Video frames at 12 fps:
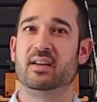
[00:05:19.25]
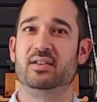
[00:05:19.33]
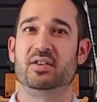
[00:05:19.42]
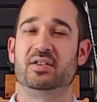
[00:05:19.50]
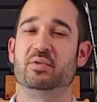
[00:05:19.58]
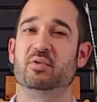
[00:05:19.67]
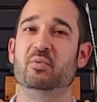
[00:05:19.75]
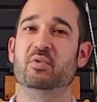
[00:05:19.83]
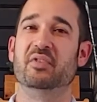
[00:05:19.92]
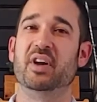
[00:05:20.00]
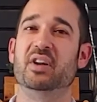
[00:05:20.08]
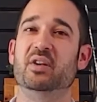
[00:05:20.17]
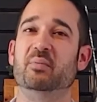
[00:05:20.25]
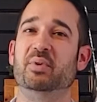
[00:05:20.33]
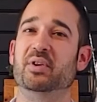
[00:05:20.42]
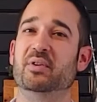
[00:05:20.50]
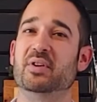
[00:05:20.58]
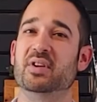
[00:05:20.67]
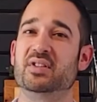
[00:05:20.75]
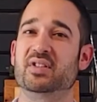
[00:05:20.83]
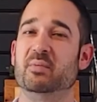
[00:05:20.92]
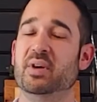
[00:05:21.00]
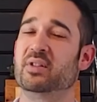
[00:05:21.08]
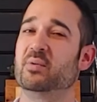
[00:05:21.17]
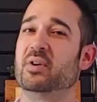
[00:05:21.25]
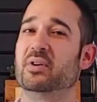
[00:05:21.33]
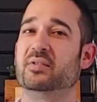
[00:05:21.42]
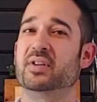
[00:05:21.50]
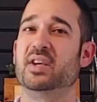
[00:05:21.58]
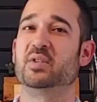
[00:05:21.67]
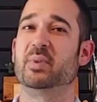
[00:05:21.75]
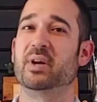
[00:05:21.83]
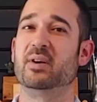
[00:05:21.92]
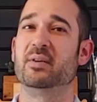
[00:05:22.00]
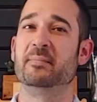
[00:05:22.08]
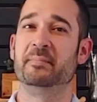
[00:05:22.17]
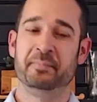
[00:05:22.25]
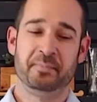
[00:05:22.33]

just to remove any impurities to make the water taste better.